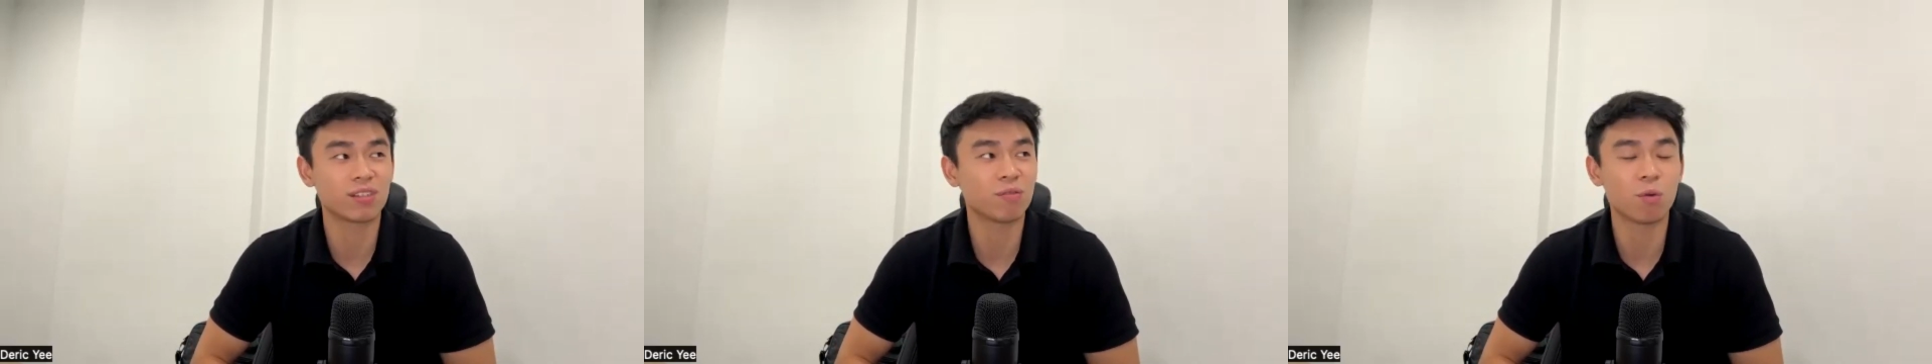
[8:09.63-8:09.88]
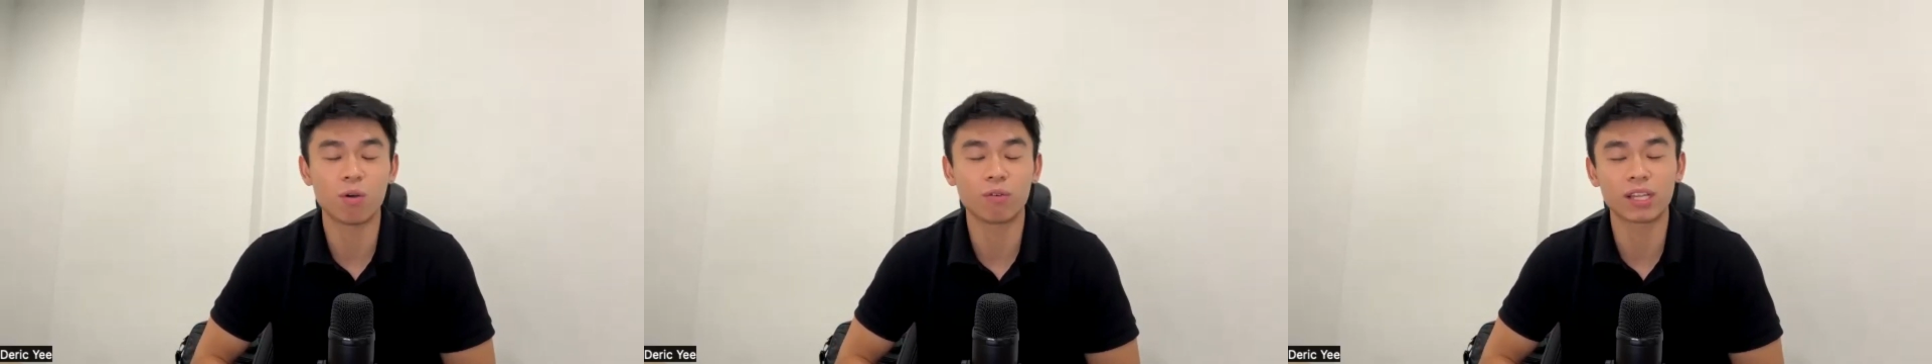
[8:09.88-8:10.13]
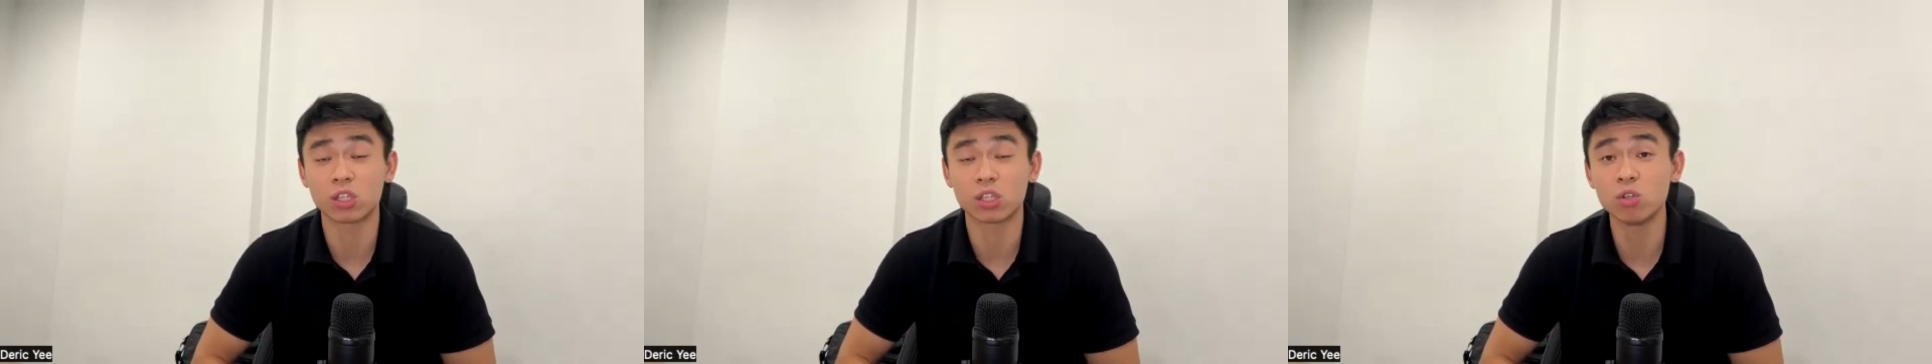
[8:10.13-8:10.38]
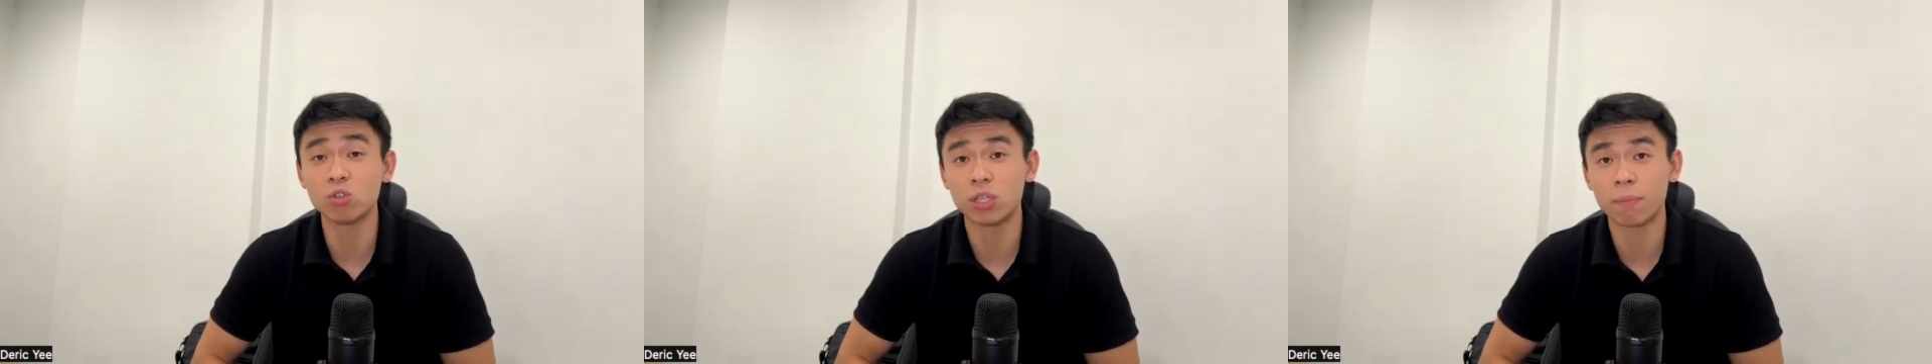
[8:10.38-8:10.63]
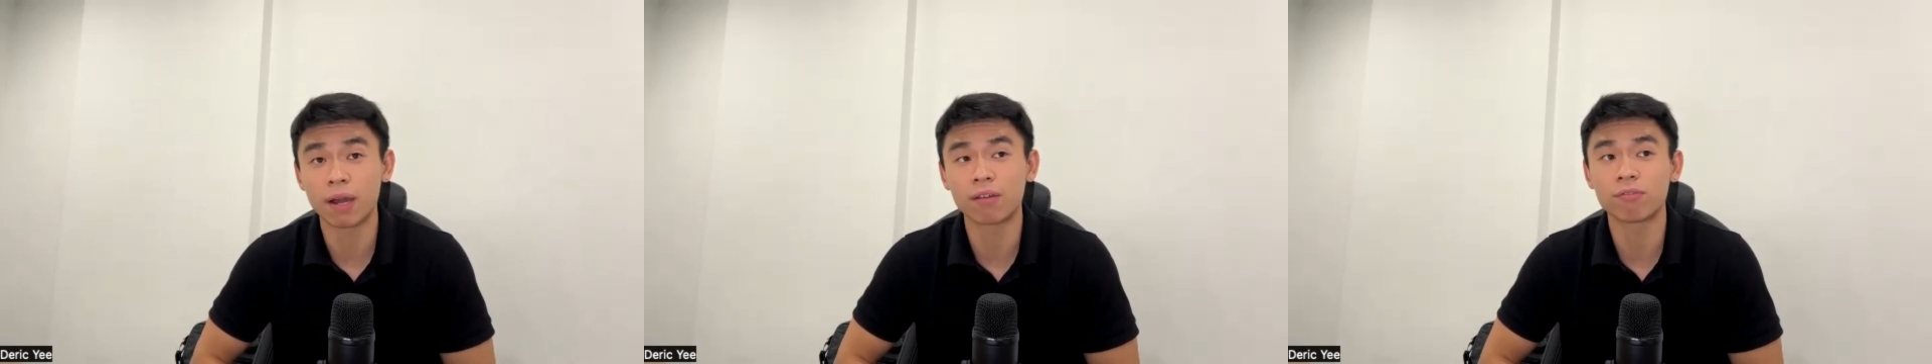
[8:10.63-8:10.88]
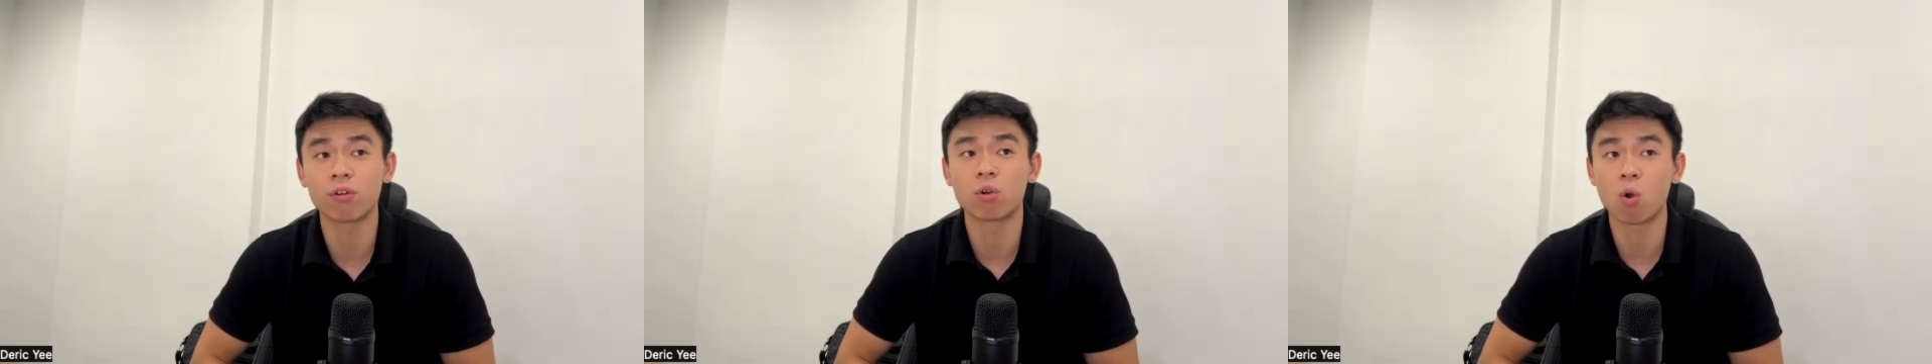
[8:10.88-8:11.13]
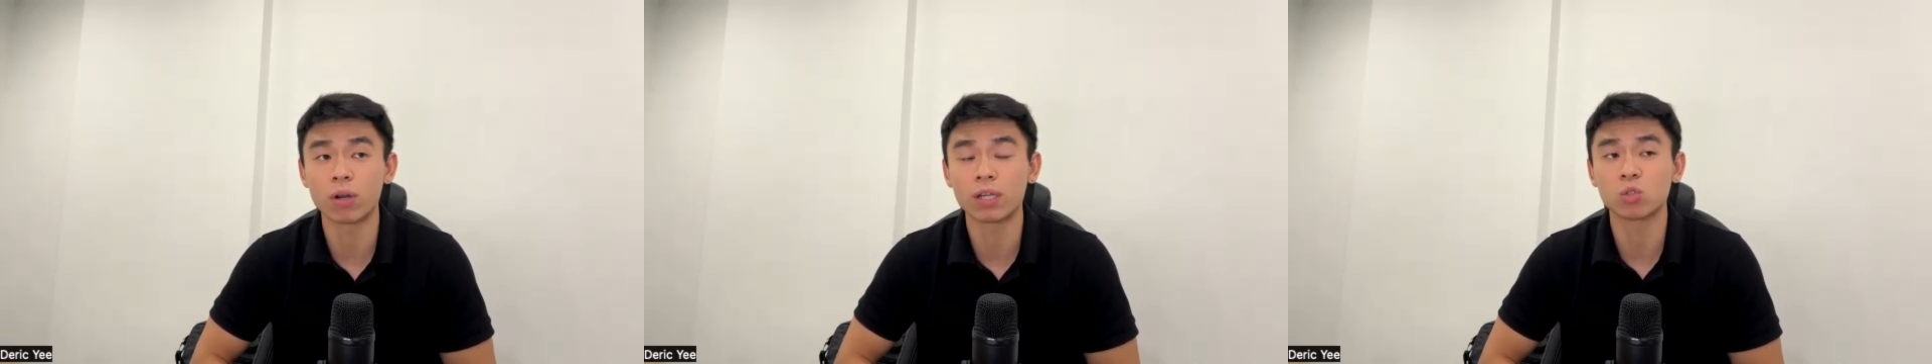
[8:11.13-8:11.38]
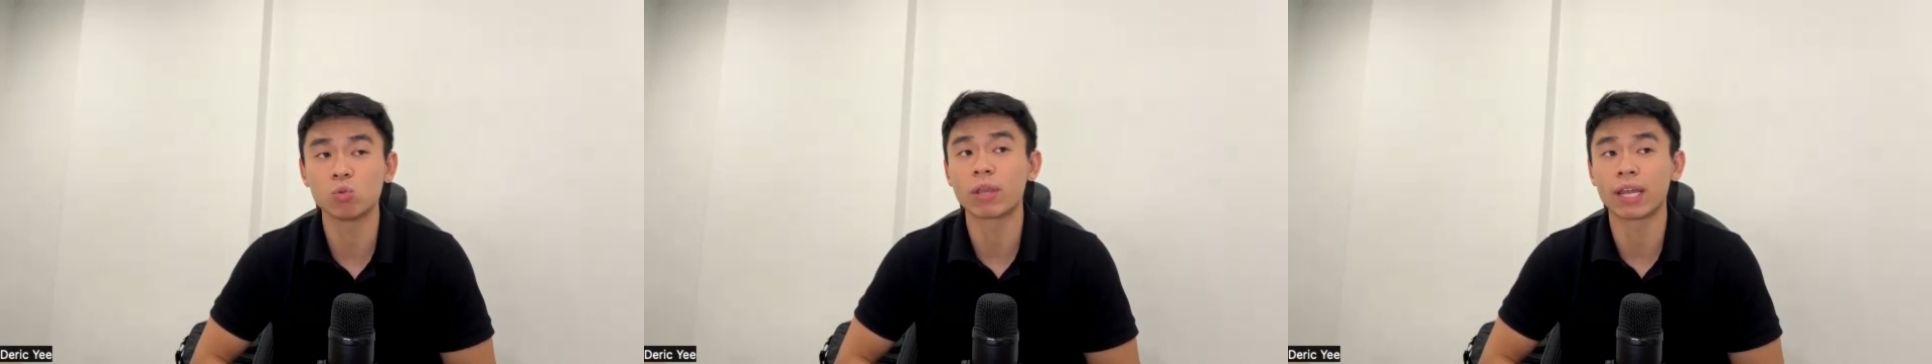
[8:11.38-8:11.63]
wow, there's a huge demand for
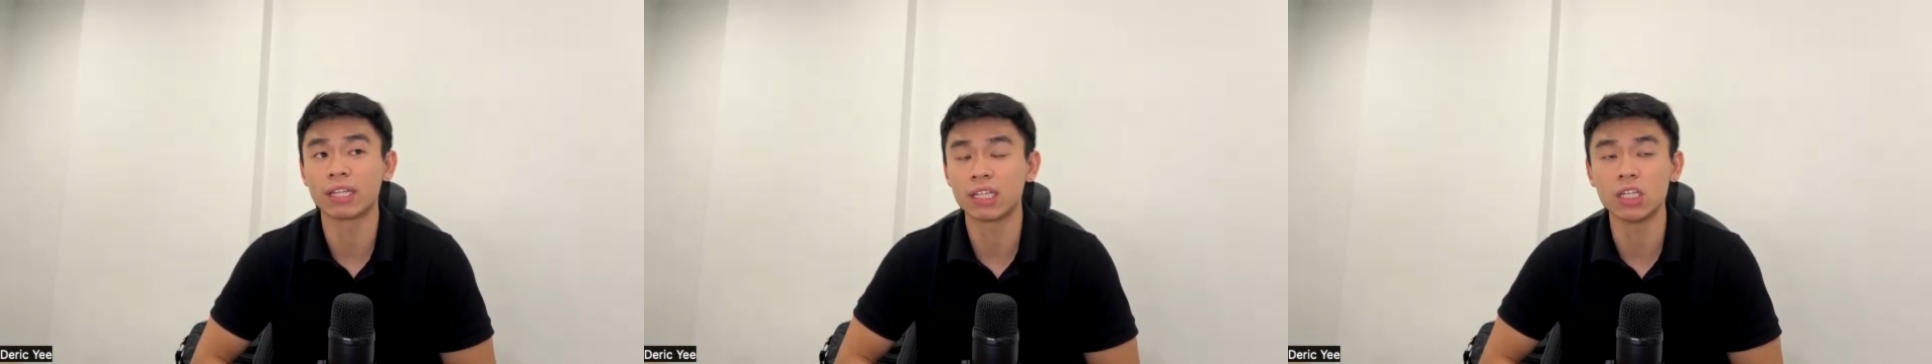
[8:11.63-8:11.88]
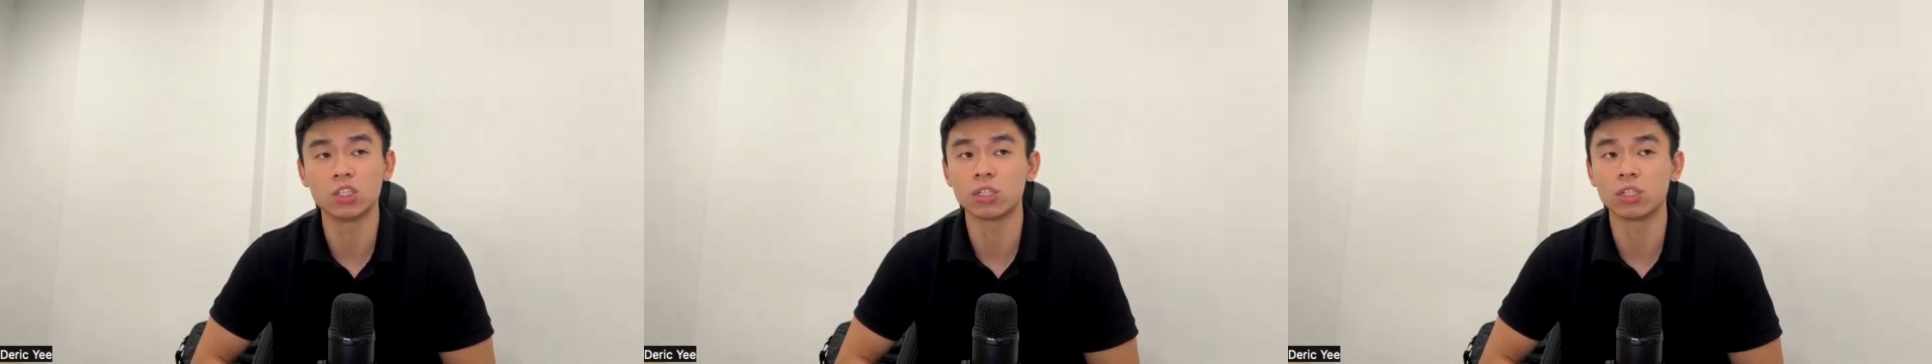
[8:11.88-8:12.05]
coders who can teach.